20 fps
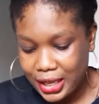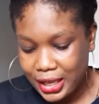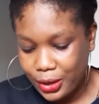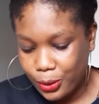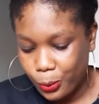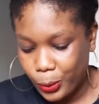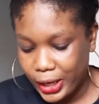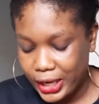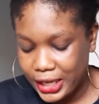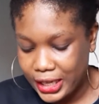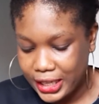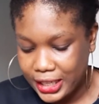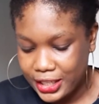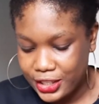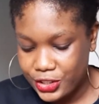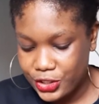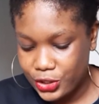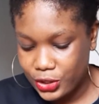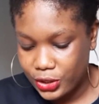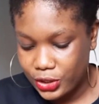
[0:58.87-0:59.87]
wedding
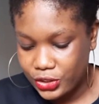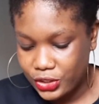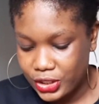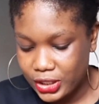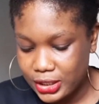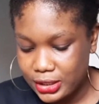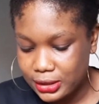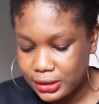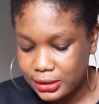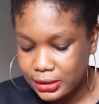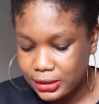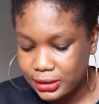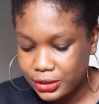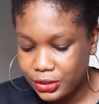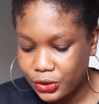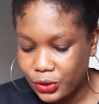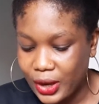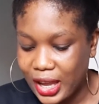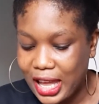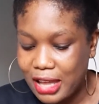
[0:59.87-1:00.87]
edition just
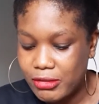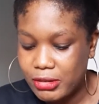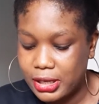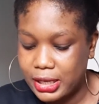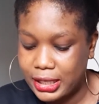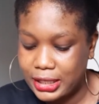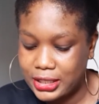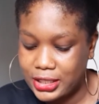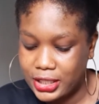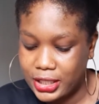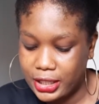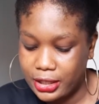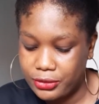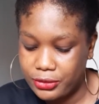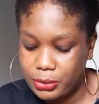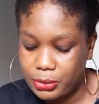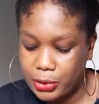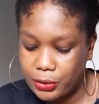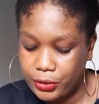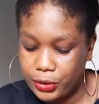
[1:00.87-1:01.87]
you have an idea of
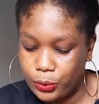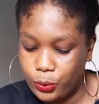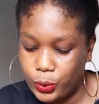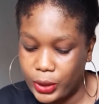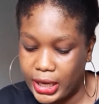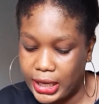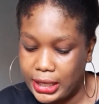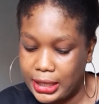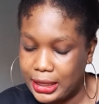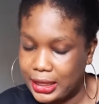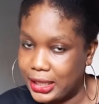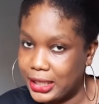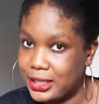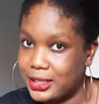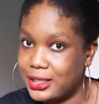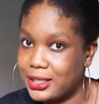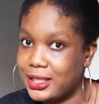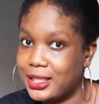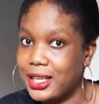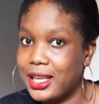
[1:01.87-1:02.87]
some of the wedding
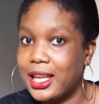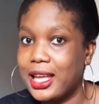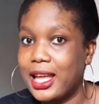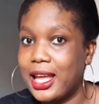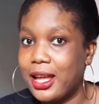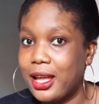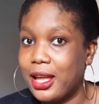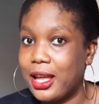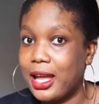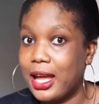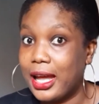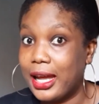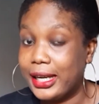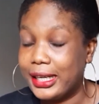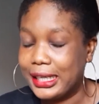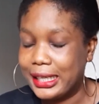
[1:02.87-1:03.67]
things I